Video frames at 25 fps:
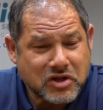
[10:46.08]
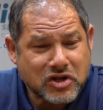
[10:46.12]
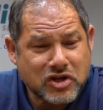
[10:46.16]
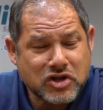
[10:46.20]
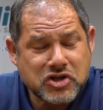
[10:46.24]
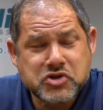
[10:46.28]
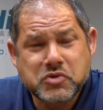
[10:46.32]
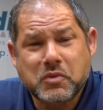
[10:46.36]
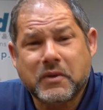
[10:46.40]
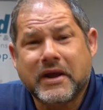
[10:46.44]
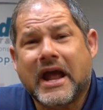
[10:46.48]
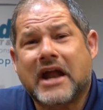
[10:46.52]

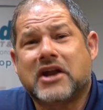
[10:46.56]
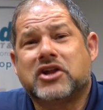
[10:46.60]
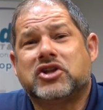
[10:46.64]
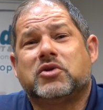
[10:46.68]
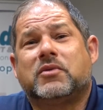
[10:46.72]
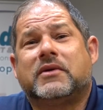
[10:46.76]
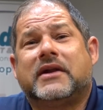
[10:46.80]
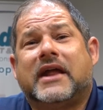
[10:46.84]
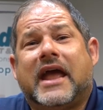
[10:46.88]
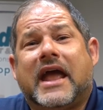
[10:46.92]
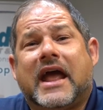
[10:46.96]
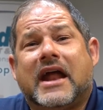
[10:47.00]
So we had to
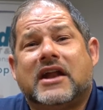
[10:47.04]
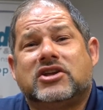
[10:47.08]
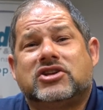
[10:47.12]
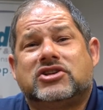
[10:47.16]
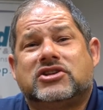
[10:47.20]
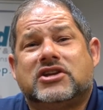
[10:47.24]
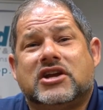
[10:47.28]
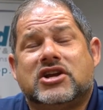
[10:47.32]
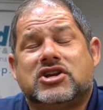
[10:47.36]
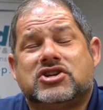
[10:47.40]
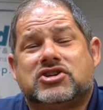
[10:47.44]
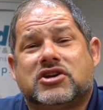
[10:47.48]
do an
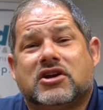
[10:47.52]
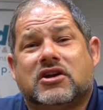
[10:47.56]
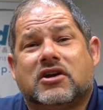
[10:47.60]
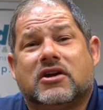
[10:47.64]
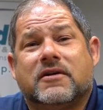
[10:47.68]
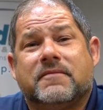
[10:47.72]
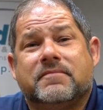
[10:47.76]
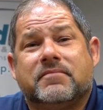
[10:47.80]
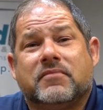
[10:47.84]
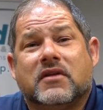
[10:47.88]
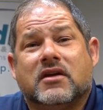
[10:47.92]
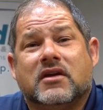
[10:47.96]

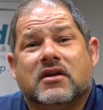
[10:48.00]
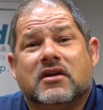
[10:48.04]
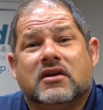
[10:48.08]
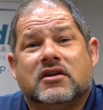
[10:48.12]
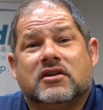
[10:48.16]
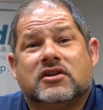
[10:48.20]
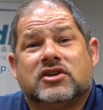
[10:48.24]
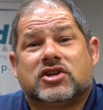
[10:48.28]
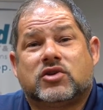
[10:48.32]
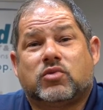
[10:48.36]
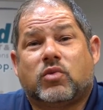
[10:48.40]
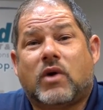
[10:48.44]
anesthesia
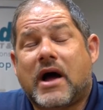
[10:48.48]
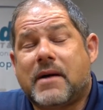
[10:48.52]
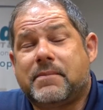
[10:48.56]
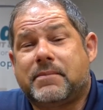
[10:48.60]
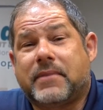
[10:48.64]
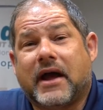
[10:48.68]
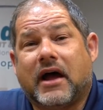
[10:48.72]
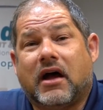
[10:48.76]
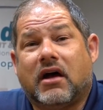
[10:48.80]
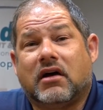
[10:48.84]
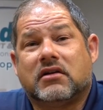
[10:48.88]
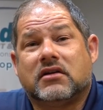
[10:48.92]
swap
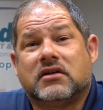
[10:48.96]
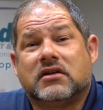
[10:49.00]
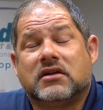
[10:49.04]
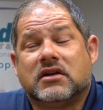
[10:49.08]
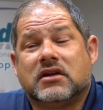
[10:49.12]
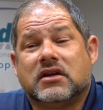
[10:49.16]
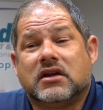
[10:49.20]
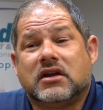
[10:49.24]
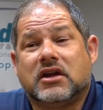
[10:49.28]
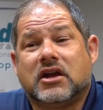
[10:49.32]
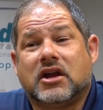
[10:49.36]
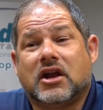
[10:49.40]
out,
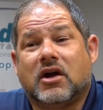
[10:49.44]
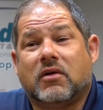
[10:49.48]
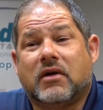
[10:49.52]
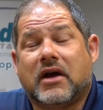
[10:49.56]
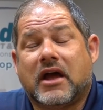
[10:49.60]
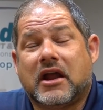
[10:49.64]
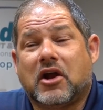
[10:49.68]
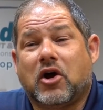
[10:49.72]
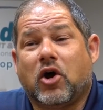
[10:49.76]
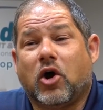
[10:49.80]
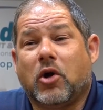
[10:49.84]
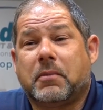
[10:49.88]
you know, in
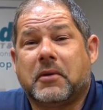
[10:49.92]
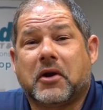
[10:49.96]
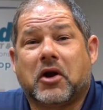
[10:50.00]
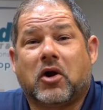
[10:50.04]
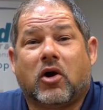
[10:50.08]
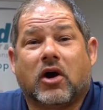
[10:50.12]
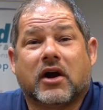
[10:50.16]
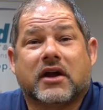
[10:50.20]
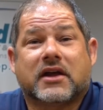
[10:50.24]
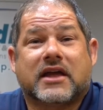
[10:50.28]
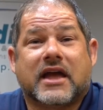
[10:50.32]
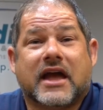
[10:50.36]
an open
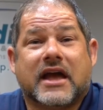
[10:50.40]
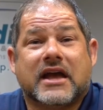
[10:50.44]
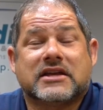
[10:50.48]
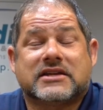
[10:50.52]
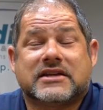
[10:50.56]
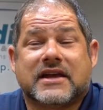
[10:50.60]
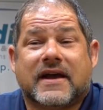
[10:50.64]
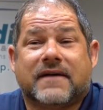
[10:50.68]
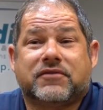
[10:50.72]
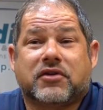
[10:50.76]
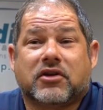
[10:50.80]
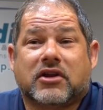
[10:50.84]
heart
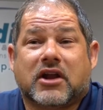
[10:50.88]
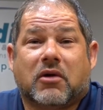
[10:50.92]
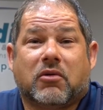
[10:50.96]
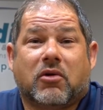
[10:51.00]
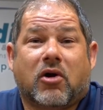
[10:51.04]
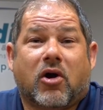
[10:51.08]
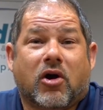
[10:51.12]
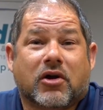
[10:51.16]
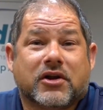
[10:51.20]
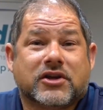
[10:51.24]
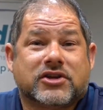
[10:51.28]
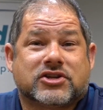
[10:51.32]
case after they were
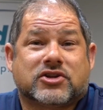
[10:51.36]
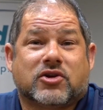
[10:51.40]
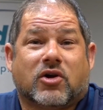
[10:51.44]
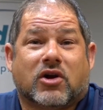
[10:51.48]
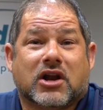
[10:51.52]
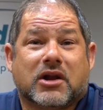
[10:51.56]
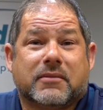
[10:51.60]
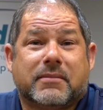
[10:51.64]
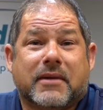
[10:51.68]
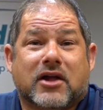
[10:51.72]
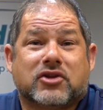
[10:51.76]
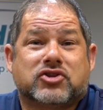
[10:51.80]
already
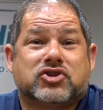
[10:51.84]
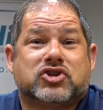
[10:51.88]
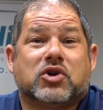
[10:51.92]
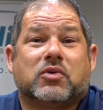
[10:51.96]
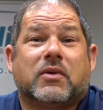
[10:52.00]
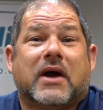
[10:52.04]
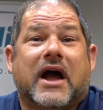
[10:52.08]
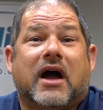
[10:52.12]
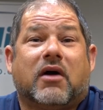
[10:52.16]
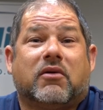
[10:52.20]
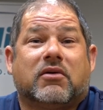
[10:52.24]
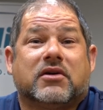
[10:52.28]
started about
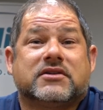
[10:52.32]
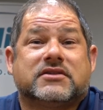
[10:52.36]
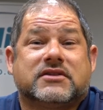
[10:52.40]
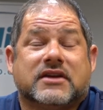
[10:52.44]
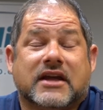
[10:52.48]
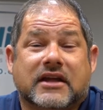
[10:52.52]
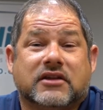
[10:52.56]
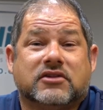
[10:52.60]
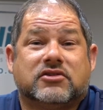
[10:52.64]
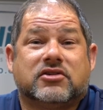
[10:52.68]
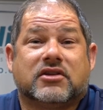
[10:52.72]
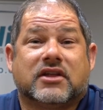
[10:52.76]
2 hours
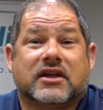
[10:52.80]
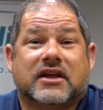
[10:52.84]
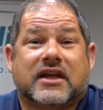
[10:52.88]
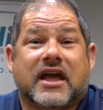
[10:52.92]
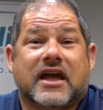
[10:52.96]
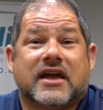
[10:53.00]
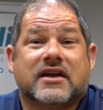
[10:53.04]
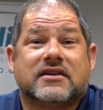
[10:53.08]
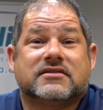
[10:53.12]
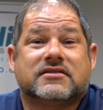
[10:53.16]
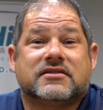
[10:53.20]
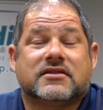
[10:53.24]
into the
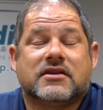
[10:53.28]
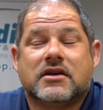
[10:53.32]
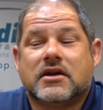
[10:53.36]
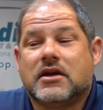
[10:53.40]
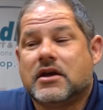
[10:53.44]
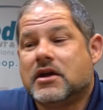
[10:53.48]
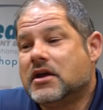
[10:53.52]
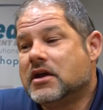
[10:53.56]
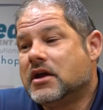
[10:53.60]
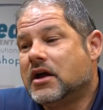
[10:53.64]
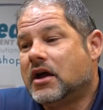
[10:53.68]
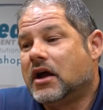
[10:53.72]
case.
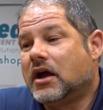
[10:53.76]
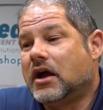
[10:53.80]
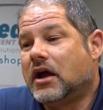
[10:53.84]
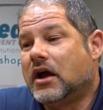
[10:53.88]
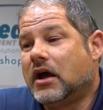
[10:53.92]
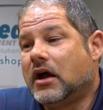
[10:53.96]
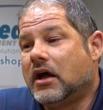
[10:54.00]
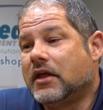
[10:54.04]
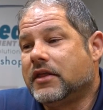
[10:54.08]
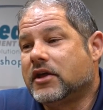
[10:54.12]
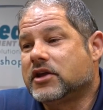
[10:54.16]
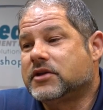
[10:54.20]

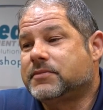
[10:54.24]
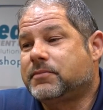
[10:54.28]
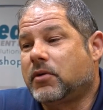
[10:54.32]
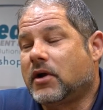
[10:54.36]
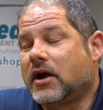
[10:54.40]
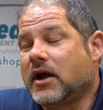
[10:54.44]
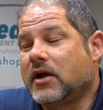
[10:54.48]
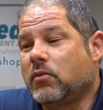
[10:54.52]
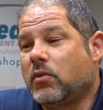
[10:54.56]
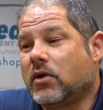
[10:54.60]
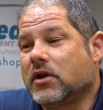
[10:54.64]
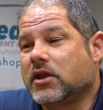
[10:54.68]
That's
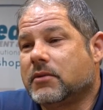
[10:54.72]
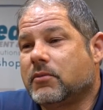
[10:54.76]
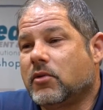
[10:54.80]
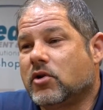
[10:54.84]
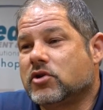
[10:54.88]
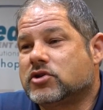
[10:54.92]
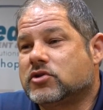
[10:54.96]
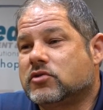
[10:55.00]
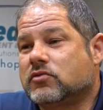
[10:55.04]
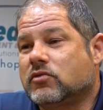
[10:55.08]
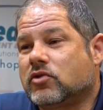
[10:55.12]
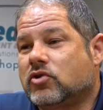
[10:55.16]
probably one of the
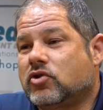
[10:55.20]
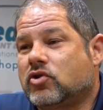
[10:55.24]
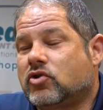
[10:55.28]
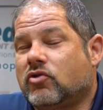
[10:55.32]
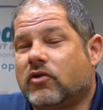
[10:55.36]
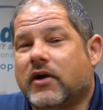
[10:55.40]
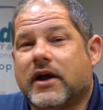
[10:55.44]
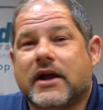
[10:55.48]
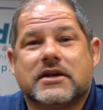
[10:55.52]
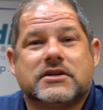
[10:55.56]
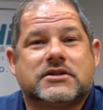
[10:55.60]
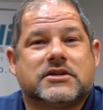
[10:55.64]
most
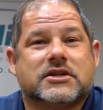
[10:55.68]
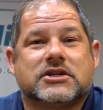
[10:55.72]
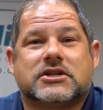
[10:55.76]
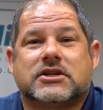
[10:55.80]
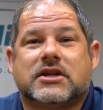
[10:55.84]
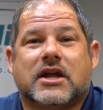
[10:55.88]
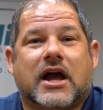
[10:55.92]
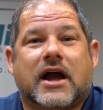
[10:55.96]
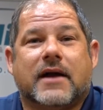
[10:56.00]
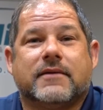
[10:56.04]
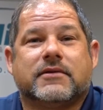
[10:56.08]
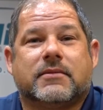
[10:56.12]
craziest
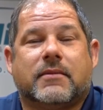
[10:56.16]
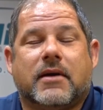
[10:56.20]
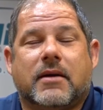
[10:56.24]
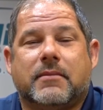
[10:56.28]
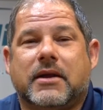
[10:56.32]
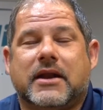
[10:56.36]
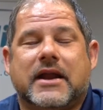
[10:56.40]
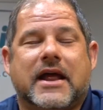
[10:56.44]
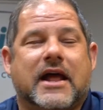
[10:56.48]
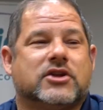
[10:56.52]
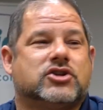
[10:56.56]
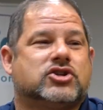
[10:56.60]
times. I
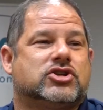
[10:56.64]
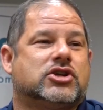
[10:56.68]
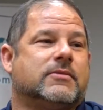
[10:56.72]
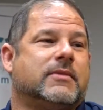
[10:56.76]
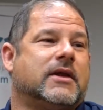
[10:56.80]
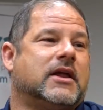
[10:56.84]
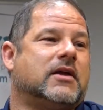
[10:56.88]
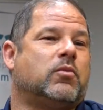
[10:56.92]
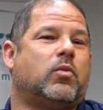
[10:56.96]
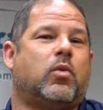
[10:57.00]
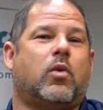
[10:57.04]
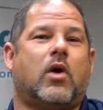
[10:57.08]
mean, it had so
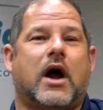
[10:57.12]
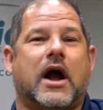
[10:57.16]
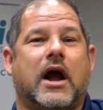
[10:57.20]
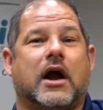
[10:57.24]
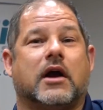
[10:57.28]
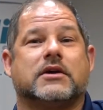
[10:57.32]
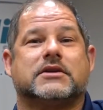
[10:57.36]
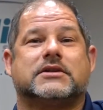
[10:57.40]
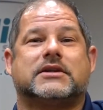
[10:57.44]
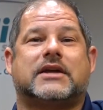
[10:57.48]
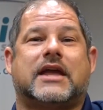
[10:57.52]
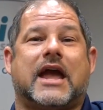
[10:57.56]
many
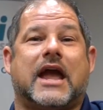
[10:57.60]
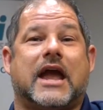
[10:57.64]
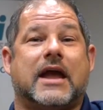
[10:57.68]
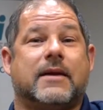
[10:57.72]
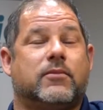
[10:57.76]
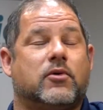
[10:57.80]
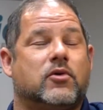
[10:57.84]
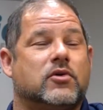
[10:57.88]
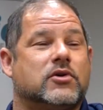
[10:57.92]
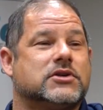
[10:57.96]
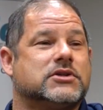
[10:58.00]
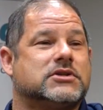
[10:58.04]
wires,
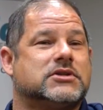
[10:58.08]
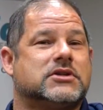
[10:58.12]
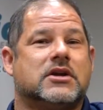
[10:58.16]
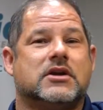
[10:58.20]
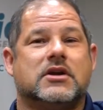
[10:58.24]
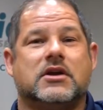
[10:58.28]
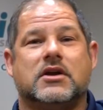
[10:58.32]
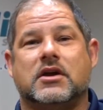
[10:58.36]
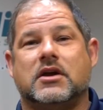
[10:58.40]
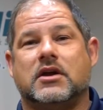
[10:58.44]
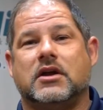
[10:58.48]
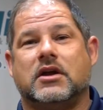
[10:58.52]
cables,
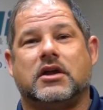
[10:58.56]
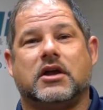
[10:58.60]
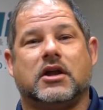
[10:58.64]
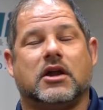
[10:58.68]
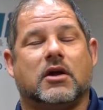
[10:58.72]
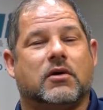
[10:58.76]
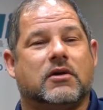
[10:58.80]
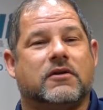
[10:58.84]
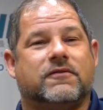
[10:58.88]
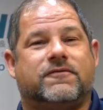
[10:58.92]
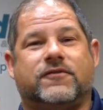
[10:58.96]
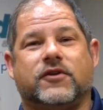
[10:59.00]
you
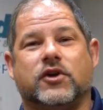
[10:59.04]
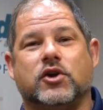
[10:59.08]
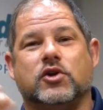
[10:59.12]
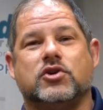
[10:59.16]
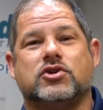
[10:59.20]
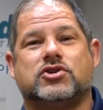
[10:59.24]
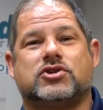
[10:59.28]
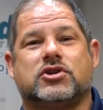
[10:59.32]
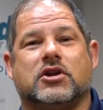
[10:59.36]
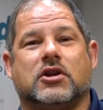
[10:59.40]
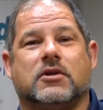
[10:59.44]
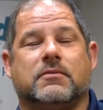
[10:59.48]
know,
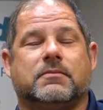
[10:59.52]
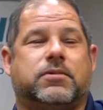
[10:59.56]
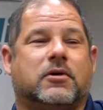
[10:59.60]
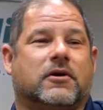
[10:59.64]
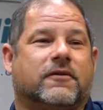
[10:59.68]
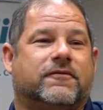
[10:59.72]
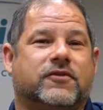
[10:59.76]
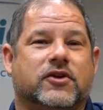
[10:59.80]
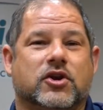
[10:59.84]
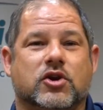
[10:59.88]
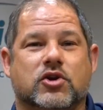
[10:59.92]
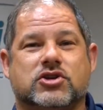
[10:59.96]
infusion,
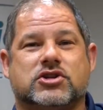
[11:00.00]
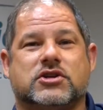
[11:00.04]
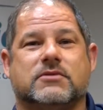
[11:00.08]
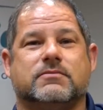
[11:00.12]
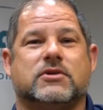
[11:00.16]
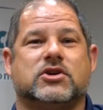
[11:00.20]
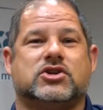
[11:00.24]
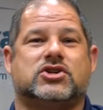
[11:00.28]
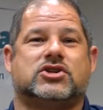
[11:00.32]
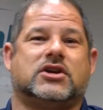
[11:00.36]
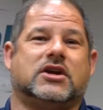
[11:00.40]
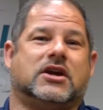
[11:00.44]
perfusion
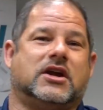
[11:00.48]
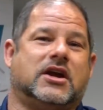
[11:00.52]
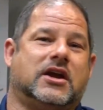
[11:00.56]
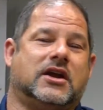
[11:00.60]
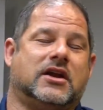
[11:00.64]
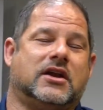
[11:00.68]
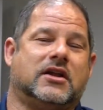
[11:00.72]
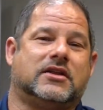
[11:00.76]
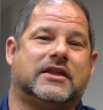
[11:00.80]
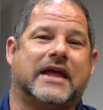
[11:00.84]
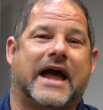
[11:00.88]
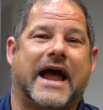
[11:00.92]

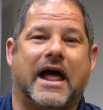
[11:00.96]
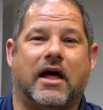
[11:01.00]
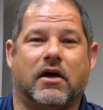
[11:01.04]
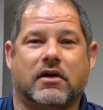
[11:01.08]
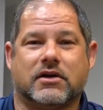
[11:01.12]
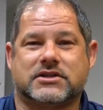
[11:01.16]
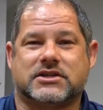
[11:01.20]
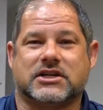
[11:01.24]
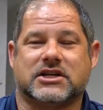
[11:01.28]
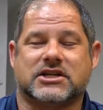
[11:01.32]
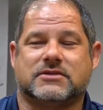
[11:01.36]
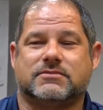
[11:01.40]
machine,
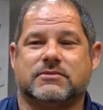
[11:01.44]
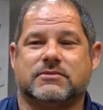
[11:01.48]
dialysis